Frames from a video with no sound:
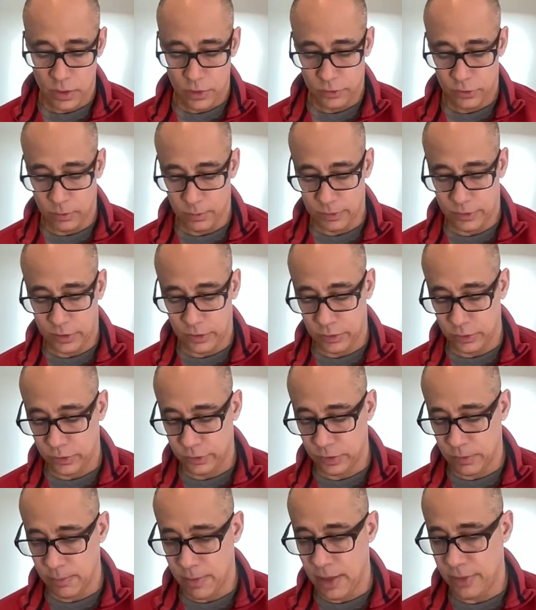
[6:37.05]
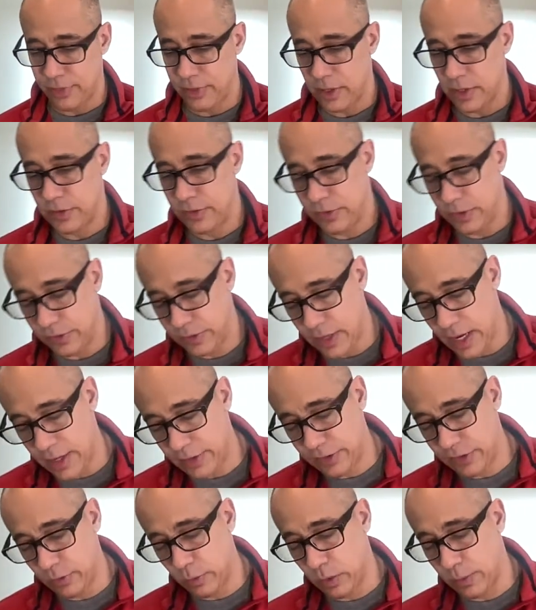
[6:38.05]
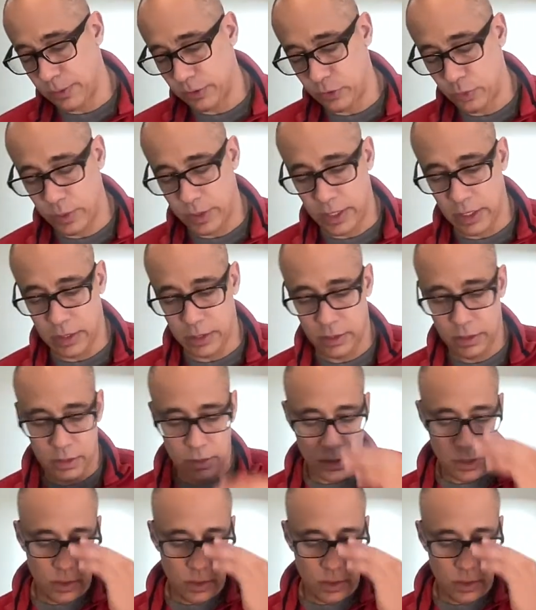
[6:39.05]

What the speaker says: So materials and methods, these cadavers were between